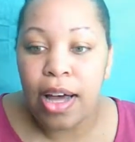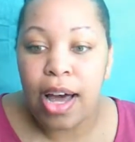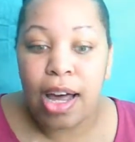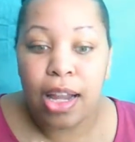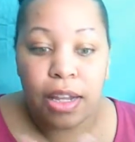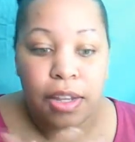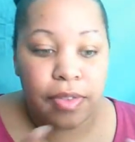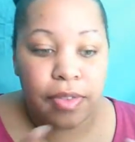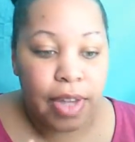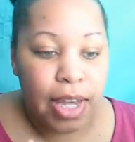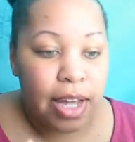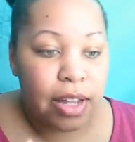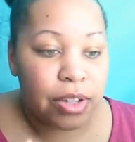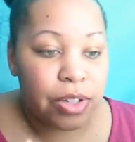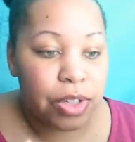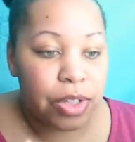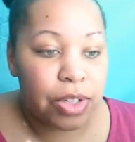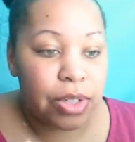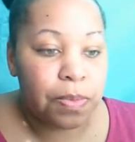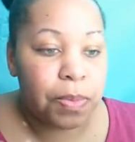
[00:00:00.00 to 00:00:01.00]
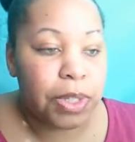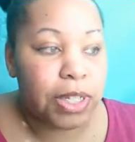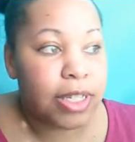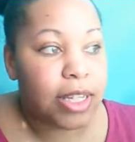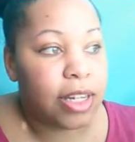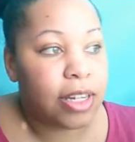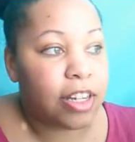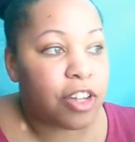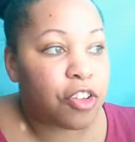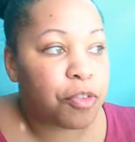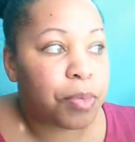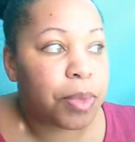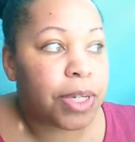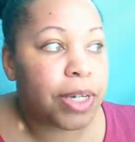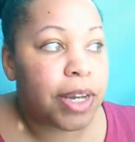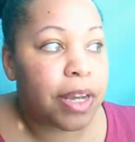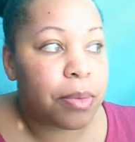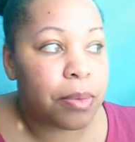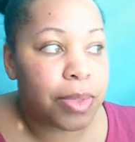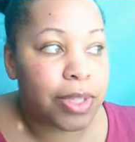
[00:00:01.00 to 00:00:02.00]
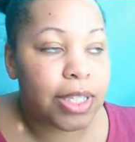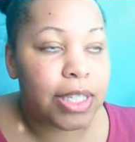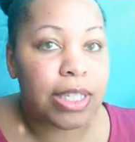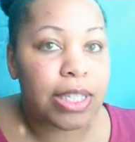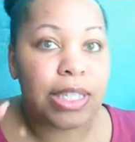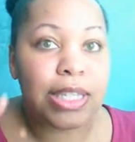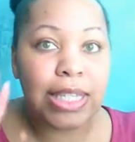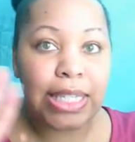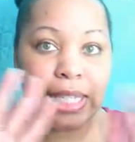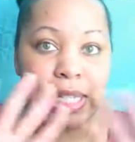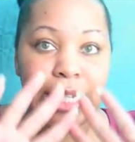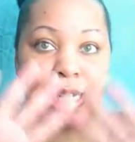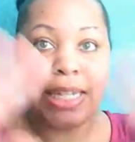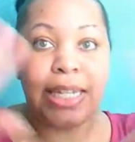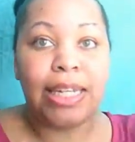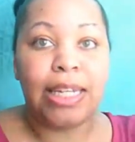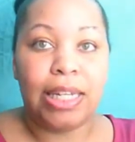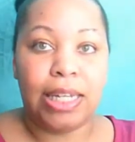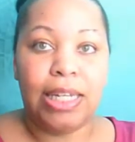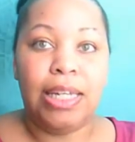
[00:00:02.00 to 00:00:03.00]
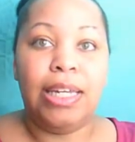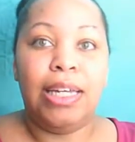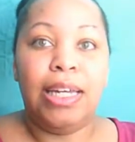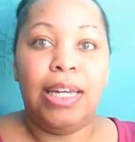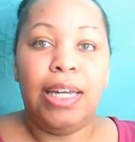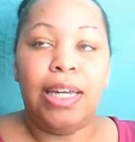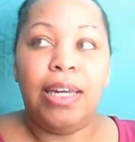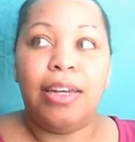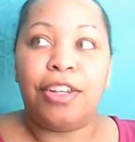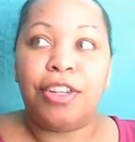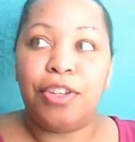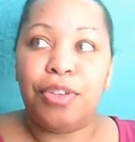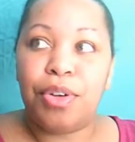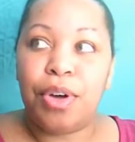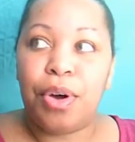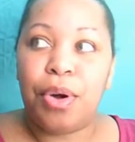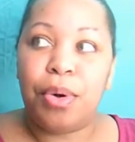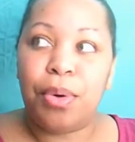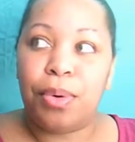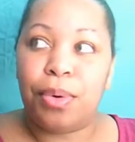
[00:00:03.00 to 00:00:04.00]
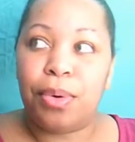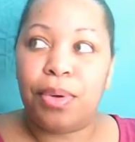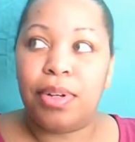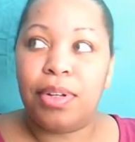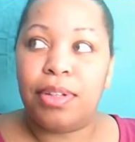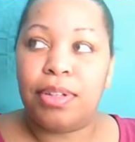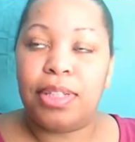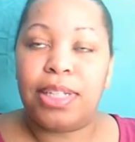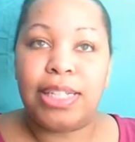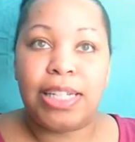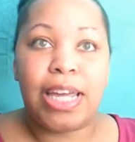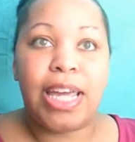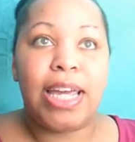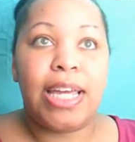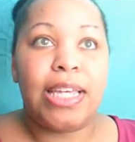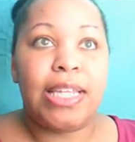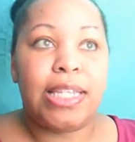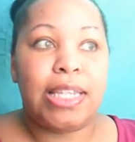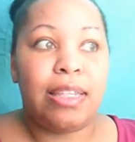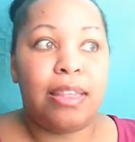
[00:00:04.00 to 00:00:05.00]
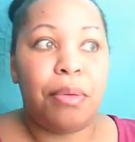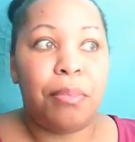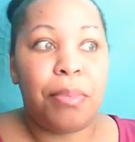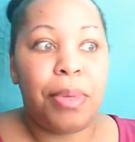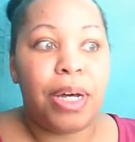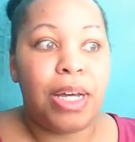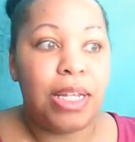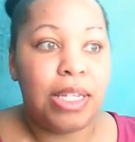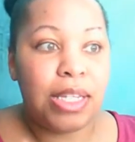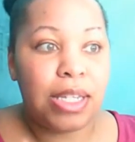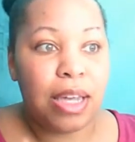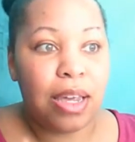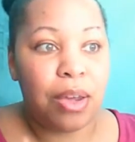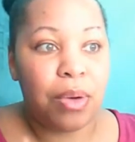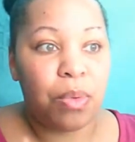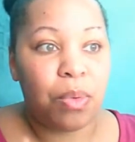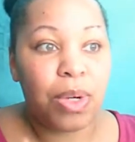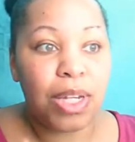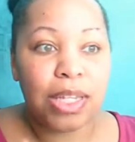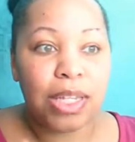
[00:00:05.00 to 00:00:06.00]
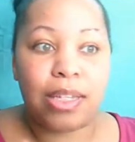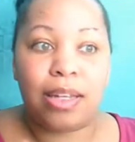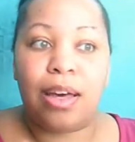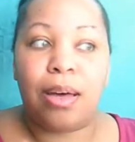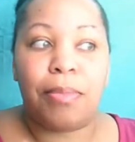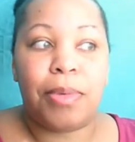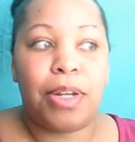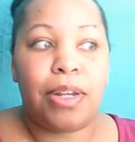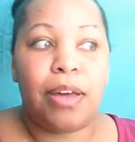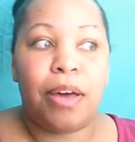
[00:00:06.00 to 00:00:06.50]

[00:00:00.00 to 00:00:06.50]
I love calendars because I love being able to see, you know, the days and the months and what's coming